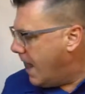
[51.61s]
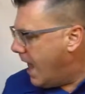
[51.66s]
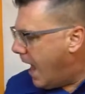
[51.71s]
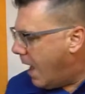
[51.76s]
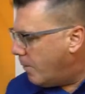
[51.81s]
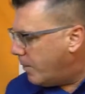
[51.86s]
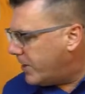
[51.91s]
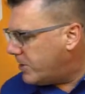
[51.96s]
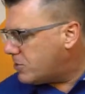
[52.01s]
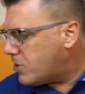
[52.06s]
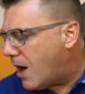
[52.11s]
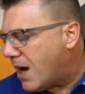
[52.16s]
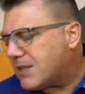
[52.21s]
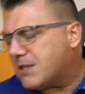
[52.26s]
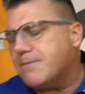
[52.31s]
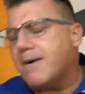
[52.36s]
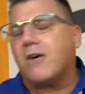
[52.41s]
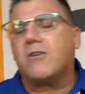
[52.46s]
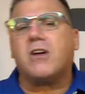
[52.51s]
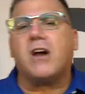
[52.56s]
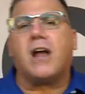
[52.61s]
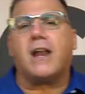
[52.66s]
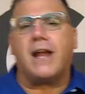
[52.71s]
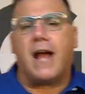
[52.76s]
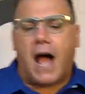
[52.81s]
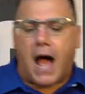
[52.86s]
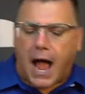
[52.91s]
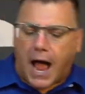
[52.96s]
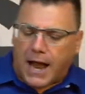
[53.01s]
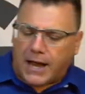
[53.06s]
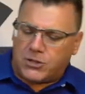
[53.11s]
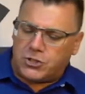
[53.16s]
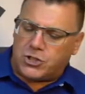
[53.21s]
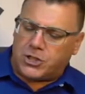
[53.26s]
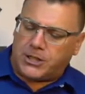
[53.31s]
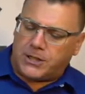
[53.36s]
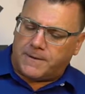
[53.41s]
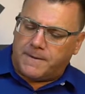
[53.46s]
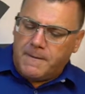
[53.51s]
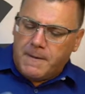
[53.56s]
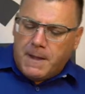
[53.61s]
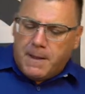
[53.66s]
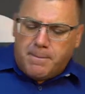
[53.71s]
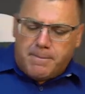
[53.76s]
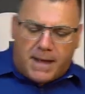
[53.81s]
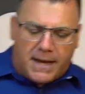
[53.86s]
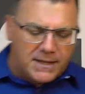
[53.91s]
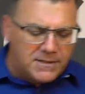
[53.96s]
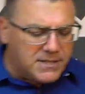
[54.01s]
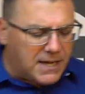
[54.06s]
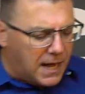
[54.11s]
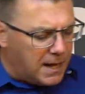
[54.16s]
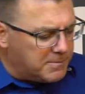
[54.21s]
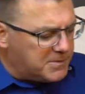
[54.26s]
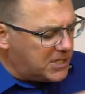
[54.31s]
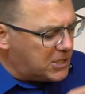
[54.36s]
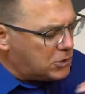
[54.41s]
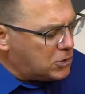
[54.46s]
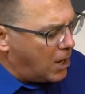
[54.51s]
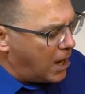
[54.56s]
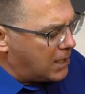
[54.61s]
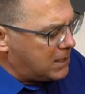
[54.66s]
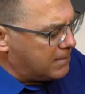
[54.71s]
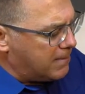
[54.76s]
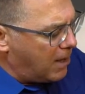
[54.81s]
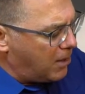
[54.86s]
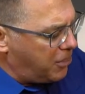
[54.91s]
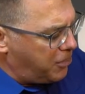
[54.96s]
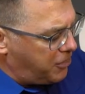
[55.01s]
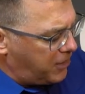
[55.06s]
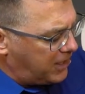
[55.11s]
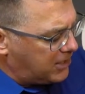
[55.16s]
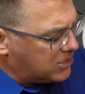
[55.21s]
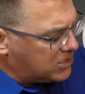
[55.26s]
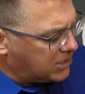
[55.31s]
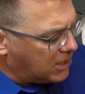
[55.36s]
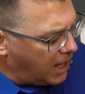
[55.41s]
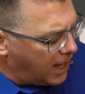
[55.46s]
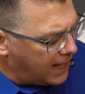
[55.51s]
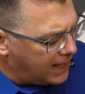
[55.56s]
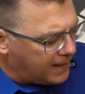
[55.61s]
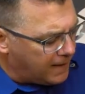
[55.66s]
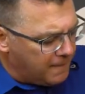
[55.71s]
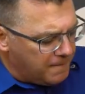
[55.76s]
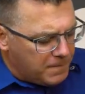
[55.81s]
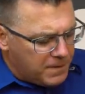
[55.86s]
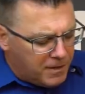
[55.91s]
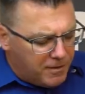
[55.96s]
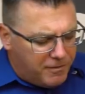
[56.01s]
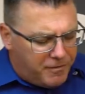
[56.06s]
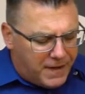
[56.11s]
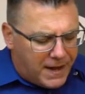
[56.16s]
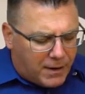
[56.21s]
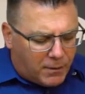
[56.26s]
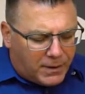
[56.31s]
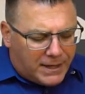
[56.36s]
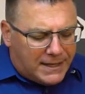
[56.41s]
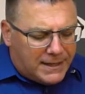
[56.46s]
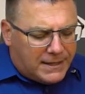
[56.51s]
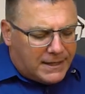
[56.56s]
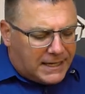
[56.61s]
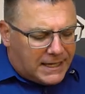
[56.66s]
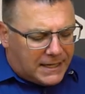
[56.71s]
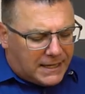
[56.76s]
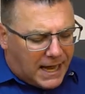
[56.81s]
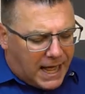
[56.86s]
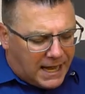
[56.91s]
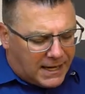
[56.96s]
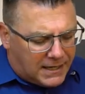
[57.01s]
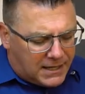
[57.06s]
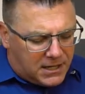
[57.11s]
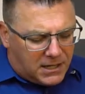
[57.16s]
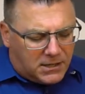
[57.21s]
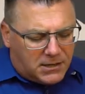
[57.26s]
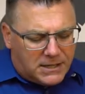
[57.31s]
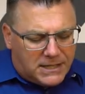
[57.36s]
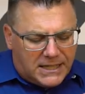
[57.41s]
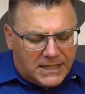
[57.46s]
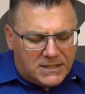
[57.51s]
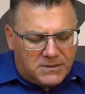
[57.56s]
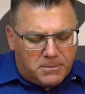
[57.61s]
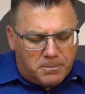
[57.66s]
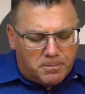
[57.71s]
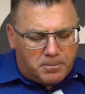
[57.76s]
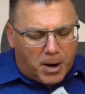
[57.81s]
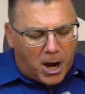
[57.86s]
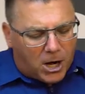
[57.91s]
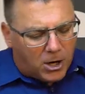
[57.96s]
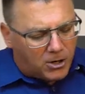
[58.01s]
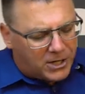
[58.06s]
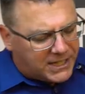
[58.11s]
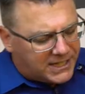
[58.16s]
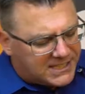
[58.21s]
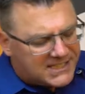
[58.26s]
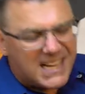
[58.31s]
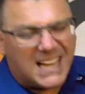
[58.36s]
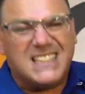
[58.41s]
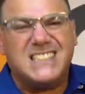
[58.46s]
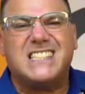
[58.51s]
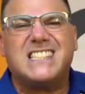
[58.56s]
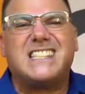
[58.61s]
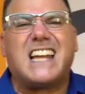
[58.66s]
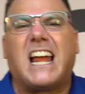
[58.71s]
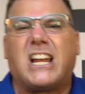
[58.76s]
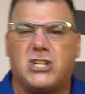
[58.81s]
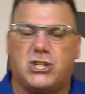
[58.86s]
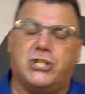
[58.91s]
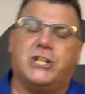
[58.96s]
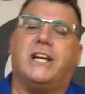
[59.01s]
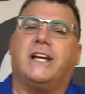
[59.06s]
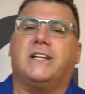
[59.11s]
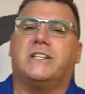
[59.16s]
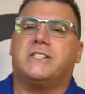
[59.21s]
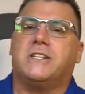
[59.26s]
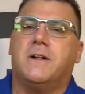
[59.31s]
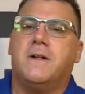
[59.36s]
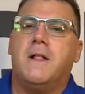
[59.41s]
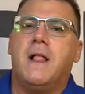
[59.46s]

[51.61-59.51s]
And when he talked about cutting hygiene, many times he talked about things like very neat and clean partings and sectionings.